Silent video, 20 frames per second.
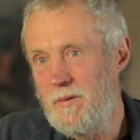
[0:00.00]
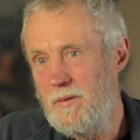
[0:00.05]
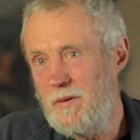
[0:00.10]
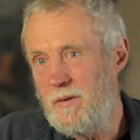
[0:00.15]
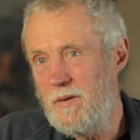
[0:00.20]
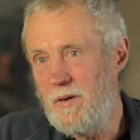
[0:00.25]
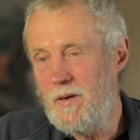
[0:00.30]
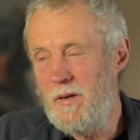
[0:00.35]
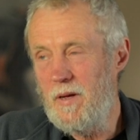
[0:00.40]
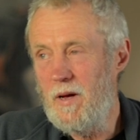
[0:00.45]

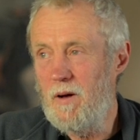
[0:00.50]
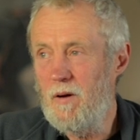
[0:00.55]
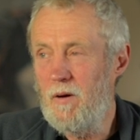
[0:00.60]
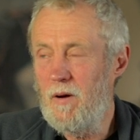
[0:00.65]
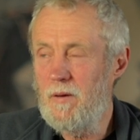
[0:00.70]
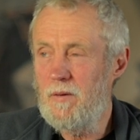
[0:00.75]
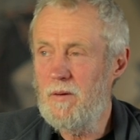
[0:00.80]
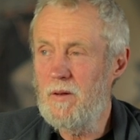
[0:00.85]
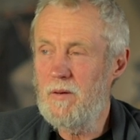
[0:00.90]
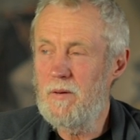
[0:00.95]
I
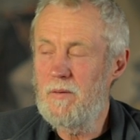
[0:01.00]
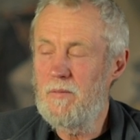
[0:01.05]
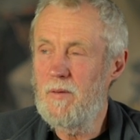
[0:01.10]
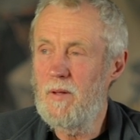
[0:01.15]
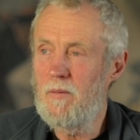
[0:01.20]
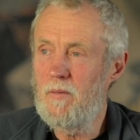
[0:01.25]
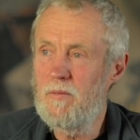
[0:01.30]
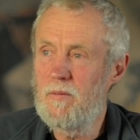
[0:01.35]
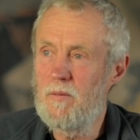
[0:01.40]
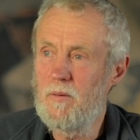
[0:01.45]
had
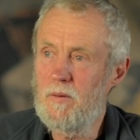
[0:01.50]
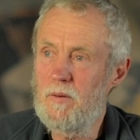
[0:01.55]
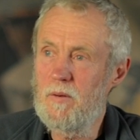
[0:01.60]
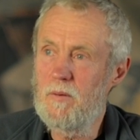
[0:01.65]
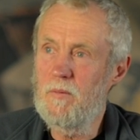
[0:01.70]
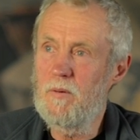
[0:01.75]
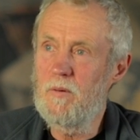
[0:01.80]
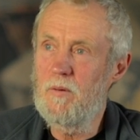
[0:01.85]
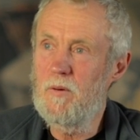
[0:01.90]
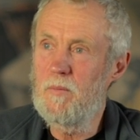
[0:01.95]
never fought in a
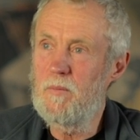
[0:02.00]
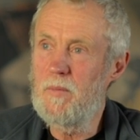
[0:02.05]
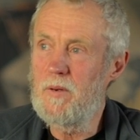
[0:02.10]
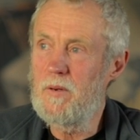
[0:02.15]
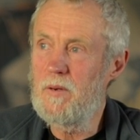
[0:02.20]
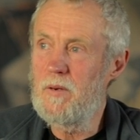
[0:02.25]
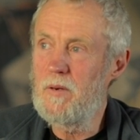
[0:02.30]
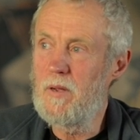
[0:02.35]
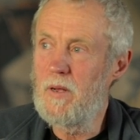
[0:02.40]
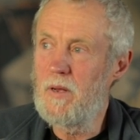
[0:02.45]
war, but
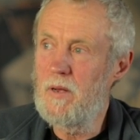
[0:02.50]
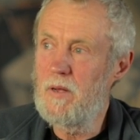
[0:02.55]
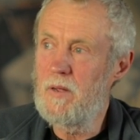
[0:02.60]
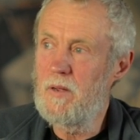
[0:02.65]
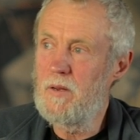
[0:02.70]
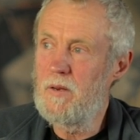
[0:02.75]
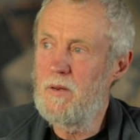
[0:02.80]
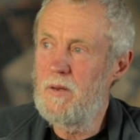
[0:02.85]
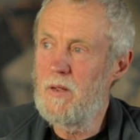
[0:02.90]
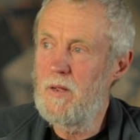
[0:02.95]

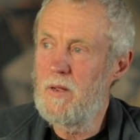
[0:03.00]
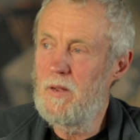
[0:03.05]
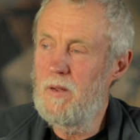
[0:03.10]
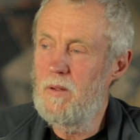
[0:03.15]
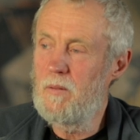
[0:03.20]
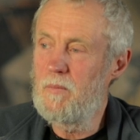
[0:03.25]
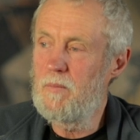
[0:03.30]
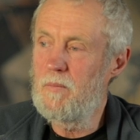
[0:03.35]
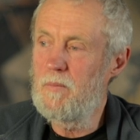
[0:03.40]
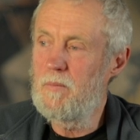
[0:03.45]
you
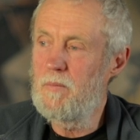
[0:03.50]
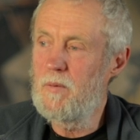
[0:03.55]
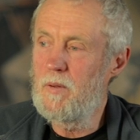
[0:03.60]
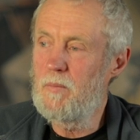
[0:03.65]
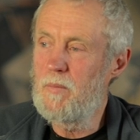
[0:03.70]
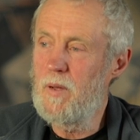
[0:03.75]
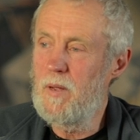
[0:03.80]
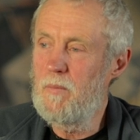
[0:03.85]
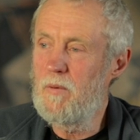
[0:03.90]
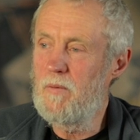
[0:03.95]
hear when
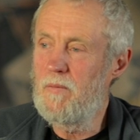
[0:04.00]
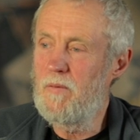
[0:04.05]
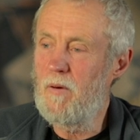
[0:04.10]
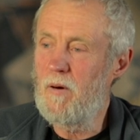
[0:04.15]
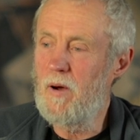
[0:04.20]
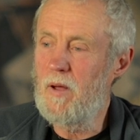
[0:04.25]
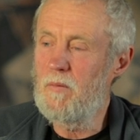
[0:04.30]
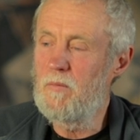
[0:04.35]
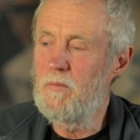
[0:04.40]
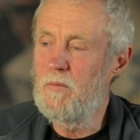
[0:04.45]
people
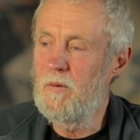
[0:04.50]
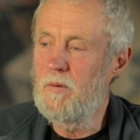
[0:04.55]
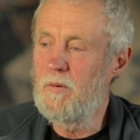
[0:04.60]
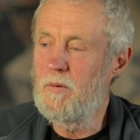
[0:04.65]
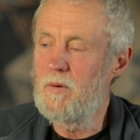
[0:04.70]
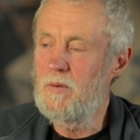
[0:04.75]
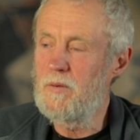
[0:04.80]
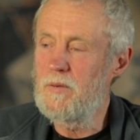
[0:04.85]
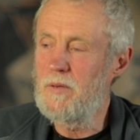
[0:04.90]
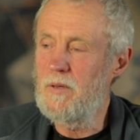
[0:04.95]
fight in
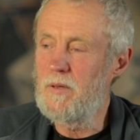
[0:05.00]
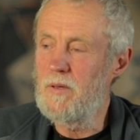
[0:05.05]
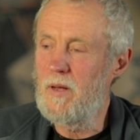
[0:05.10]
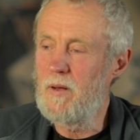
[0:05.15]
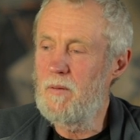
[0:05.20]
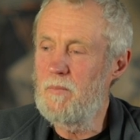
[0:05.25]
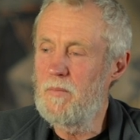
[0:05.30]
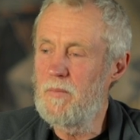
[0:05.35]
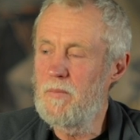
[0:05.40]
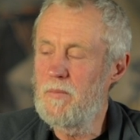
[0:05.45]
wars,
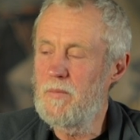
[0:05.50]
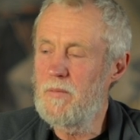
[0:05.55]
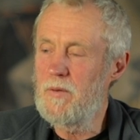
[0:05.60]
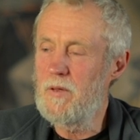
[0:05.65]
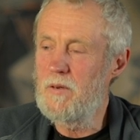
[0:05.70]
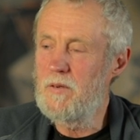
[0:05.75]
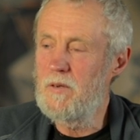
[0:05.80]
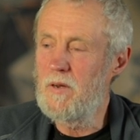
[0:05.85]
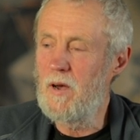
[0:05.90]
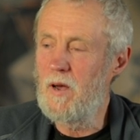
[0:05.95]

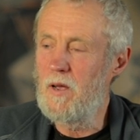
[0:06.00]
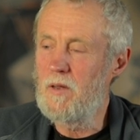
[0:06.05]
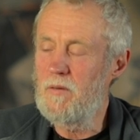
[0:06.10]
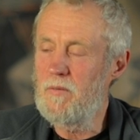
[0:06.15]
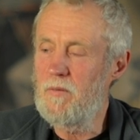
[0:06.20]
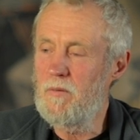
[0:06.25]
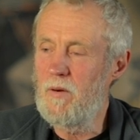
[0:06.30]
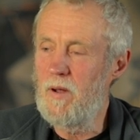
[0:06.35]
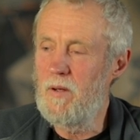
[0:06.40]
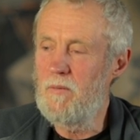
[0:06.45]
the chains
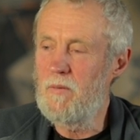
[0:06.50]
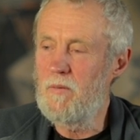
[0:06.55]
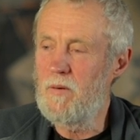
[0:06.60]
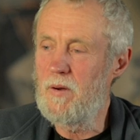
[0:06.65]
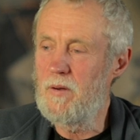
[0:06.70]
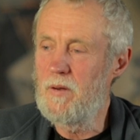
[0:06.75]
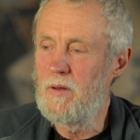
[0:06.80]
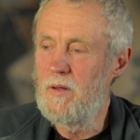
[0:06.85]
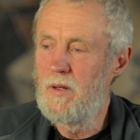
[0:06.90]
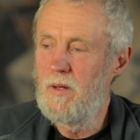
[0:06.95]
forever,
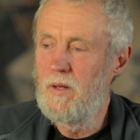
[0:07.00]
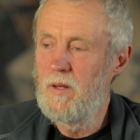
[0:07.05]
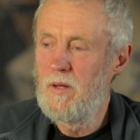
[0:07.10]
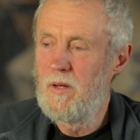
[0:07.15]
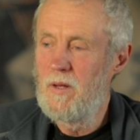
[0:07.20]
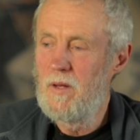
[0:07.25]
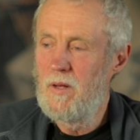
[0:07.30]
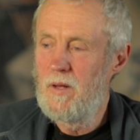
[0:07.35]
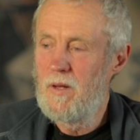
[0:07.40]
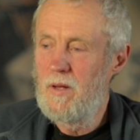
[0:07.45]

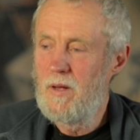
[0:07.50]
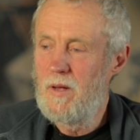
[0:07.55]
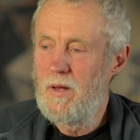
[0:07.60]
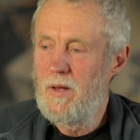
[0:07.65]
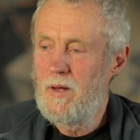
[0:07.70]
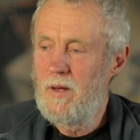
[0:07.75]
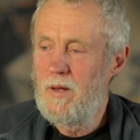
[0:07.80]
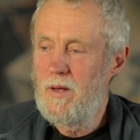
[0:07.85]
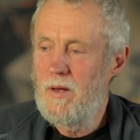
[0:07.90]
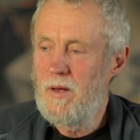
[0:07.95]

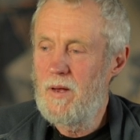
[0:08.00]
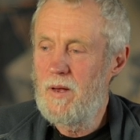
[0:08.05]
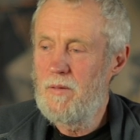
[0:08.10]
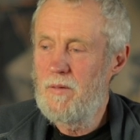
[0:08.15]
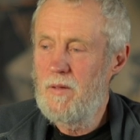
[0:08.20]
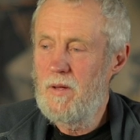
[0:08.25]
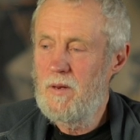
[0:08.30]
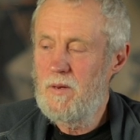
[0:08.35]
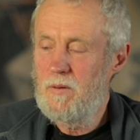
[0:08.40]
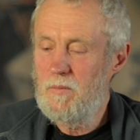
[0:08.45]

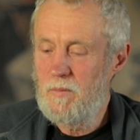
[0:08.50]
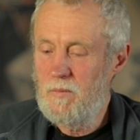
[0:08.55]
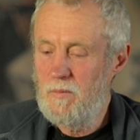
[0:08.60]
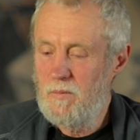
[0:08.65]
and these